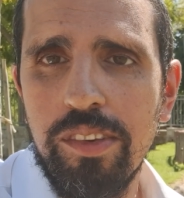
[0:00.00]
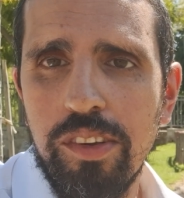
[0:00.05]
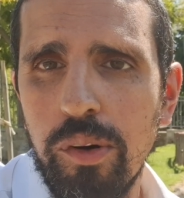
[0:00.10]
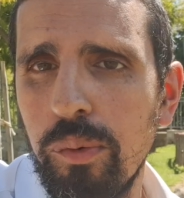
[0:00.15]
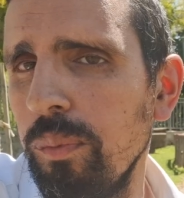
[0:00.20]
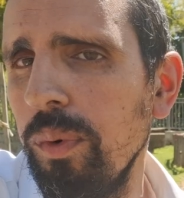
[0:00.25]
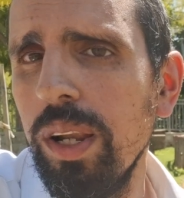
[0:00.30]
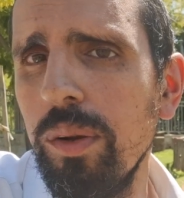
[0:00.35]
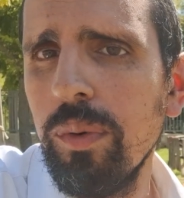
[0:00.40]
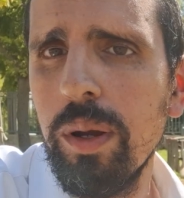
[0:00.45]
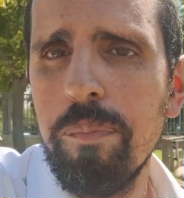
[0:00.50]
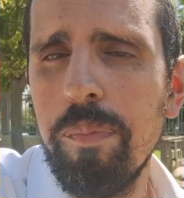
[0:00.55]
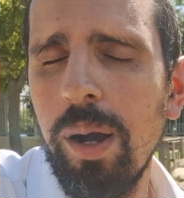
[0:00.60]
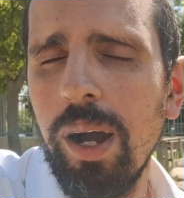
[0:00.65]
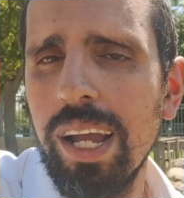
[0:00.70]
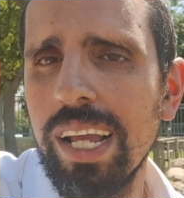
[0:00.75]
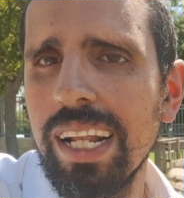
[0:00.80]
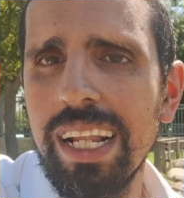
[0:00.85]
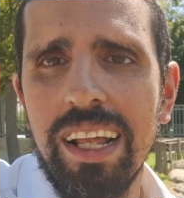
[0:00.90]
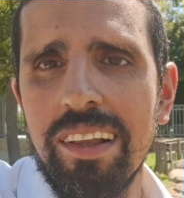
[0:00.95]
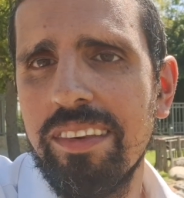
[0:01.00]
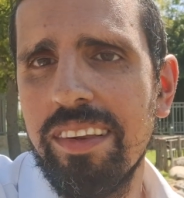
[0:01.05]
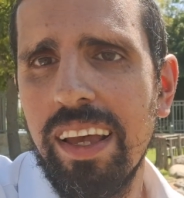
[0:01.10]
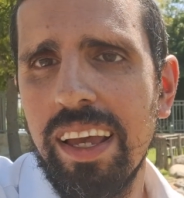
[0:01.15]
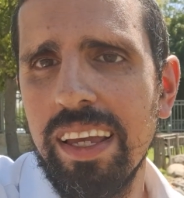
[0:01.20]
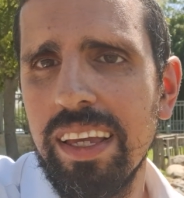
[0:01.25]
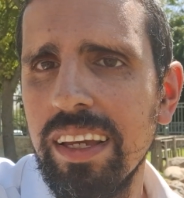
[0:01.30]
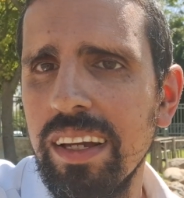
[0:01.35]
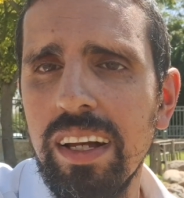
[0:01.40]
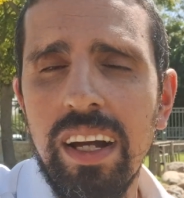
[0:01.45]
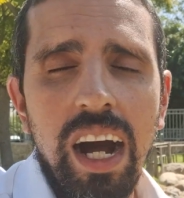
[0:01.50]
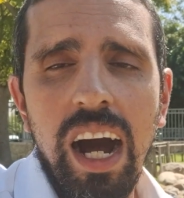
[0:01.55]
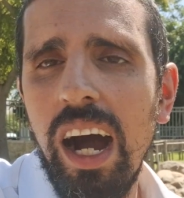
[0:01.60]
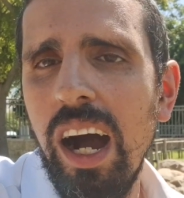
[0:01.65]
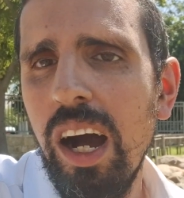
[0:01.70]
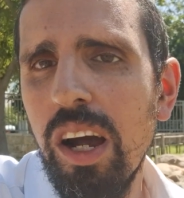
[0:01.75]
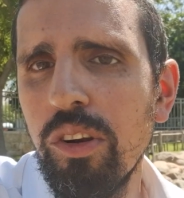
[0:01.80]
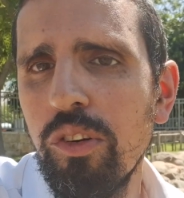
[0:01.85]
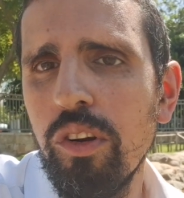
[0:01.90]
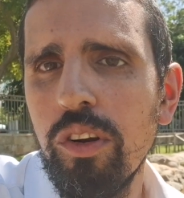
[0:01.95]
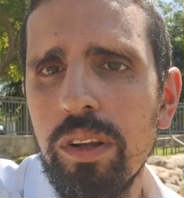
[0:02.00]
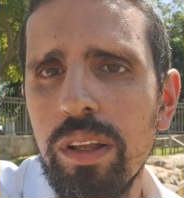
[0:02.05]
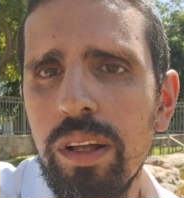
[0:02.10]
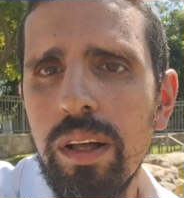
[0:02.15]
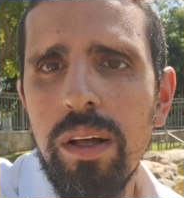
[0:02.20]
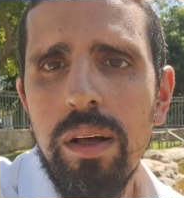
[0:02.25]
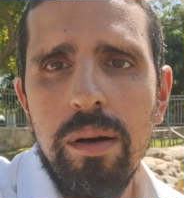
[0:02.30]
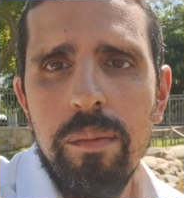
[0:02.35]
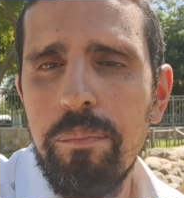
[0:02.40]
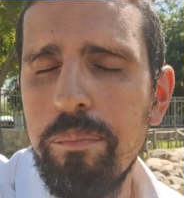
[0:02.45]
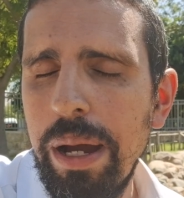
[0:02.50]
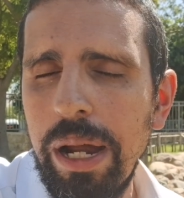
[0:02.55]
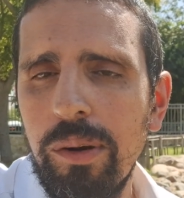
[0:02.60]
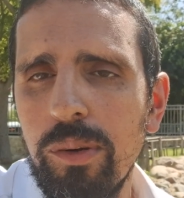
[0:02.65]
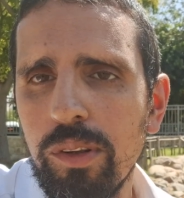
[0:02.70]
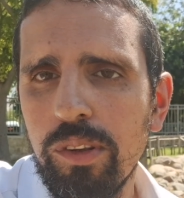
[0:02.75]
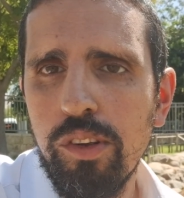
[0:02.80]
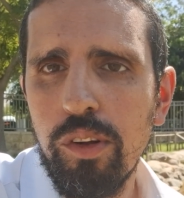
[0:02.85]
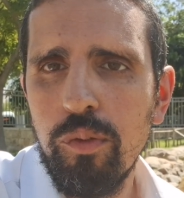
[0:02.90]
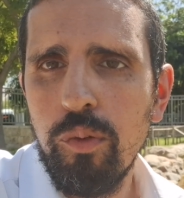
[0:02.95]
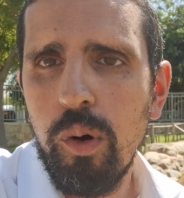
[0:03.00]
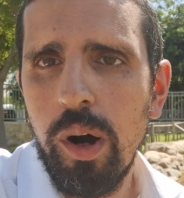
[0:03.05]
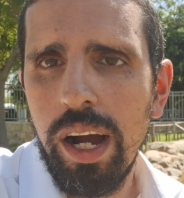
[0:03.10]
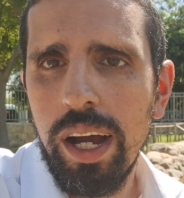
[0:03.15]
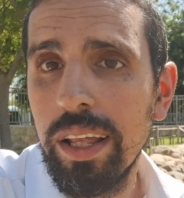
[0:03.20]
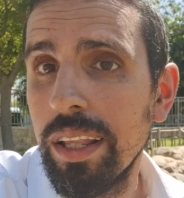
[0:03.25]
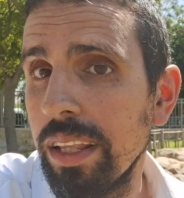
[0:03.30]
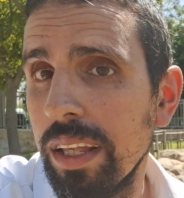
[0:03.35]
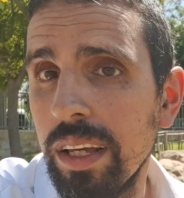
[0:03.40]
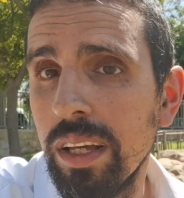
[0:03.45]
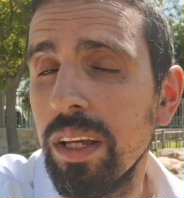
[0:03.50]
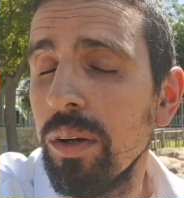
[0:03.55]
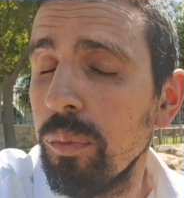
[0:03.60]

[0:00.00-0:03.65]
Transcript: So when we're buying, let's say, 100 barrels of wine.